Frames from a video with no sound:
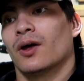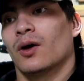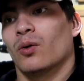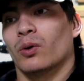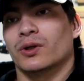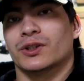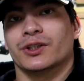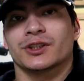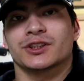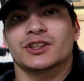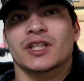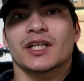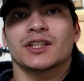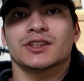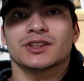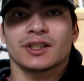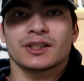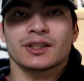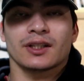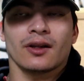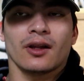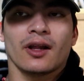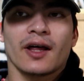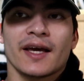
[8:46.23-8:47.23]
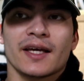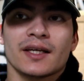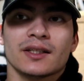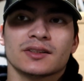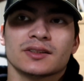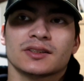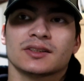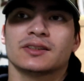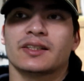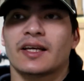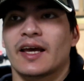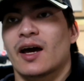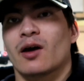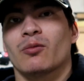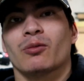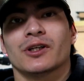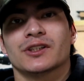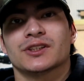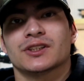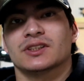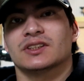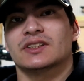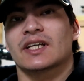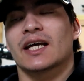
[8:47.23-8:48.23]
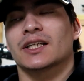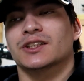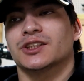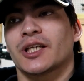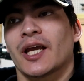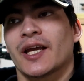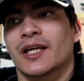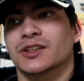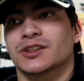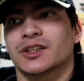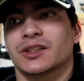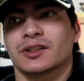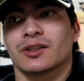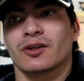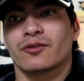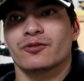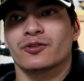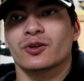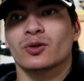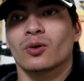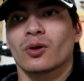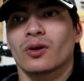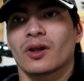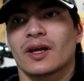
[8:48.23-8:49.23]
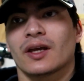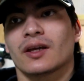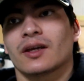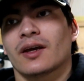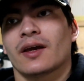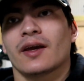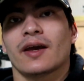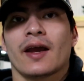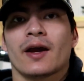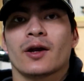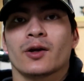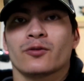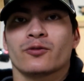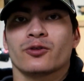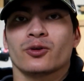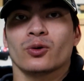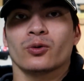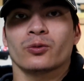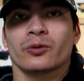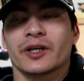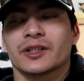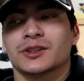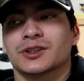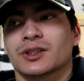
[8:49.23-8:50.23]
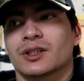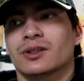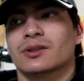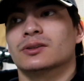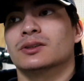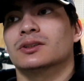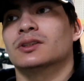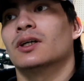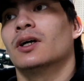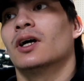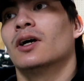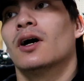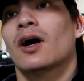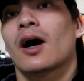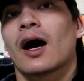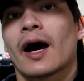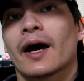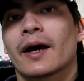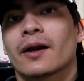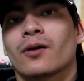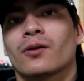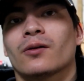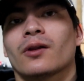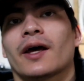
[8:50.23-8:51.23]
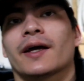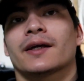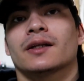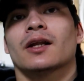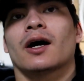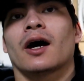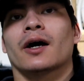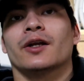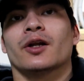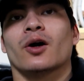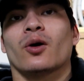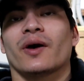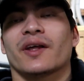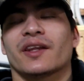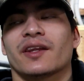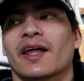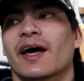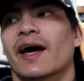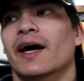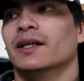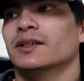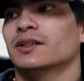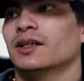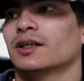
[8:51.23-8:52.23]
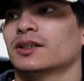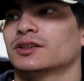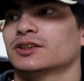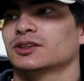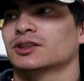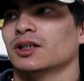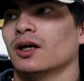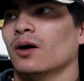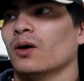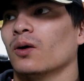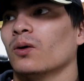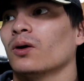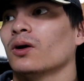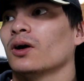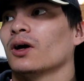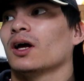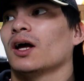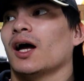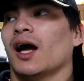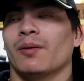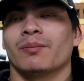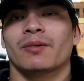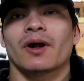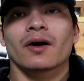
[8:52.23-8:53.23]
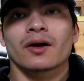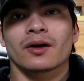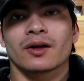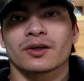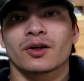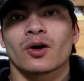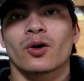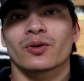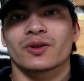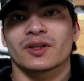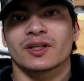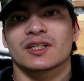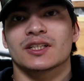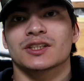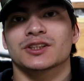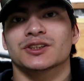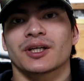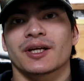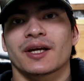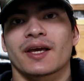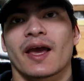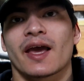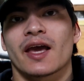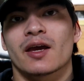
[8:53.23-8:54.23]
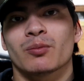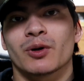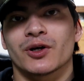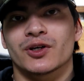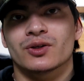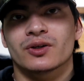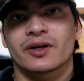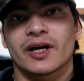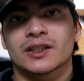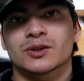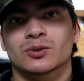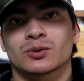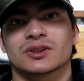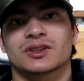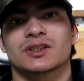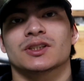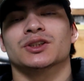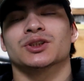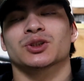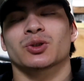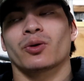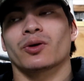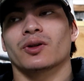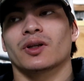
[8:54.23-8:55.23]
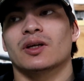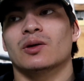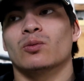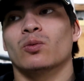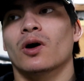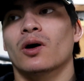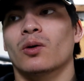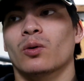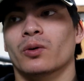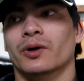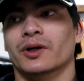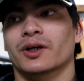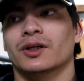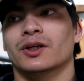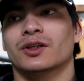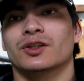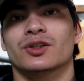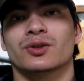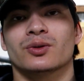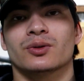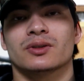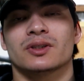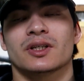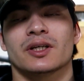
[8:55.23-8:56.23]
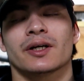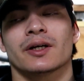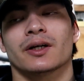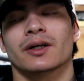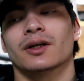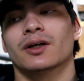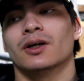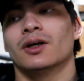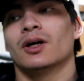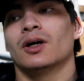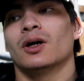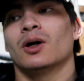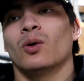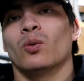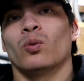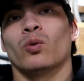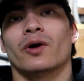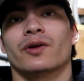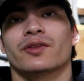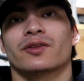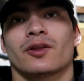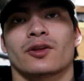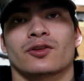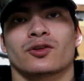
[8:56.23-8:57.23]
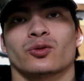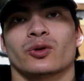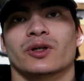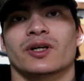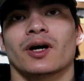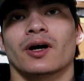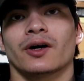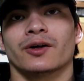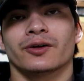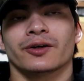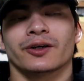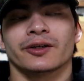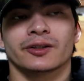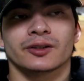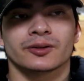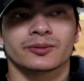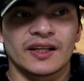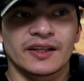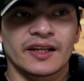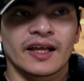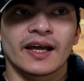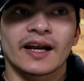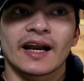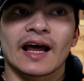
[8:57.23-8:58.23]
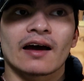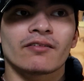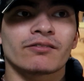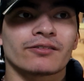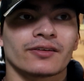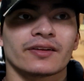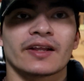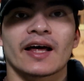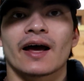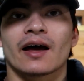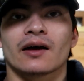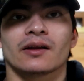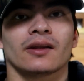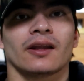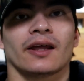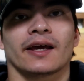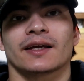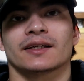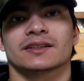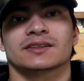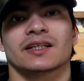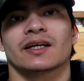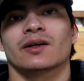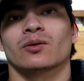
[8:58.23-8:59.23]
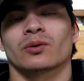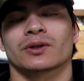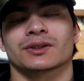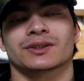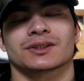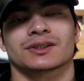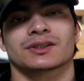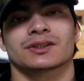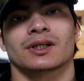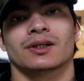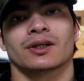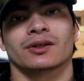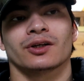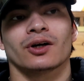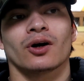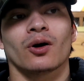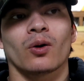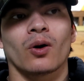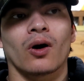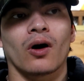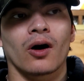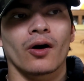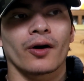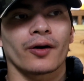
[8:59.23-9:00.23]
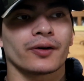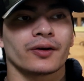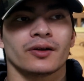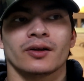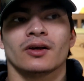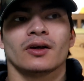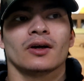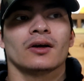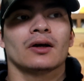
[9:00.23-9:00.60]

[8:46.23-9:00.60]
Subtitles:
When you're changing the lights, how much is that changing the fueling, air to fuel ratios? I don't like not knowing that, so I'm not going to go with an EJK, but you guys will see shortly what we're going to do here with the 300. And then after that, like I said, we're just going to go hard